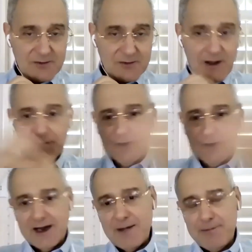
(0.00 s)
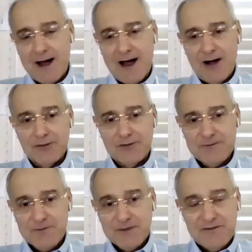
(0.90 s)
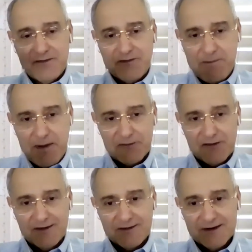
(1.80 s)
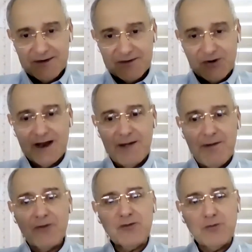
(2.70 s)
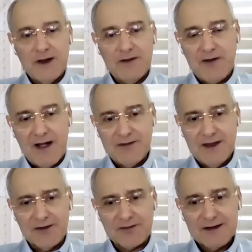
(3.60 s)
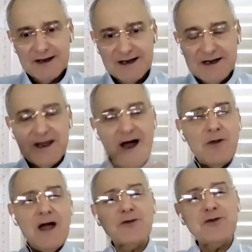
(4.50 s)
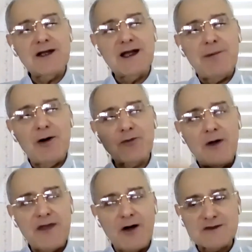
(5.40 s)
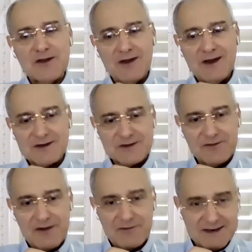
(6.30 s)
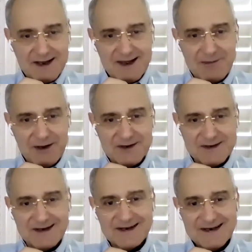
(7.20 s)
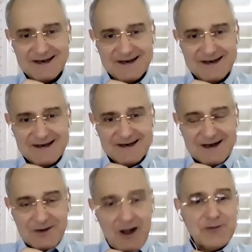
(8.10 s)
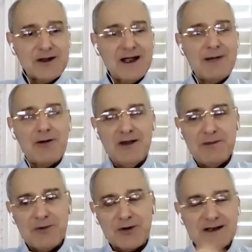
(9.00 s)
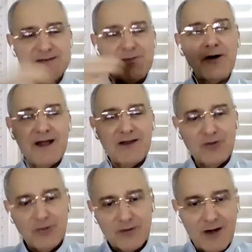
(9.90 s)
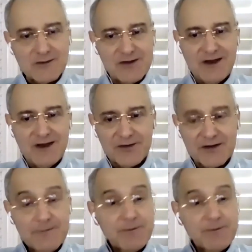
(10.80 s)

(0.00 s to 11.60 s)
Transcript: We are talking about 50%, talking about 25 years. Now we are talking about 1,000 years of Avicenna medicine. We are talking about Hippocrates more than 2,000 years.